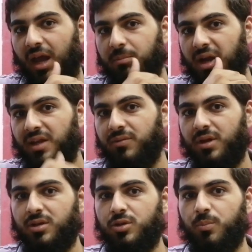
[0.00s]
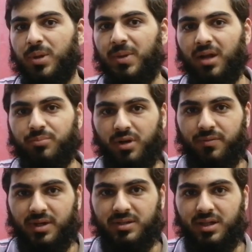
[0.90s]
and many of the biblical
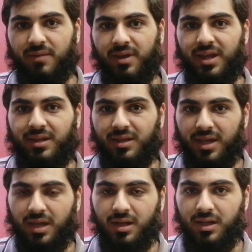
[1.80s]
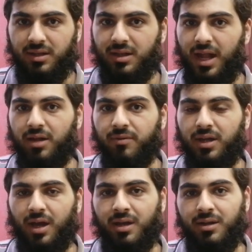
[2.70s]
prophets living in the land of
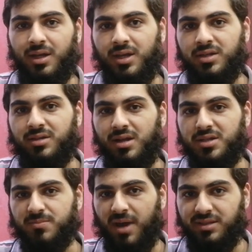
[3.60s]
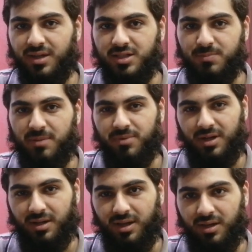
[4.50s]
Canaan, still despising its
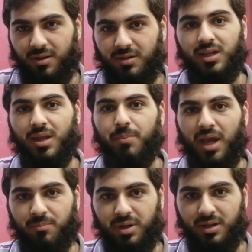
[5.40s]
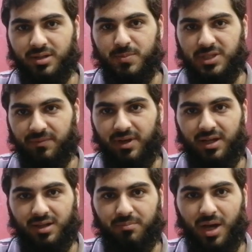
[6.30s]
people. In the Bible,
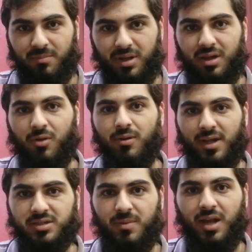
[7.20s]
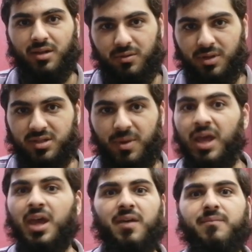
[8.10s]
specifically in the Bible, the Old Testament and the New
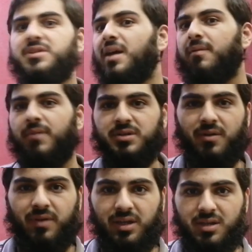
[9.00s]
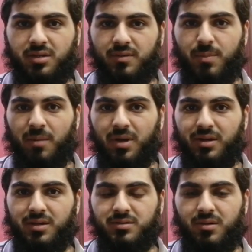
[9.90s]
Testament, whichever version, variation of the Bible
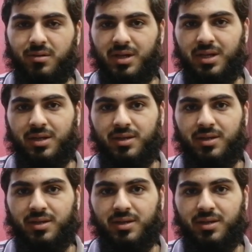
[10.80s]
it is, your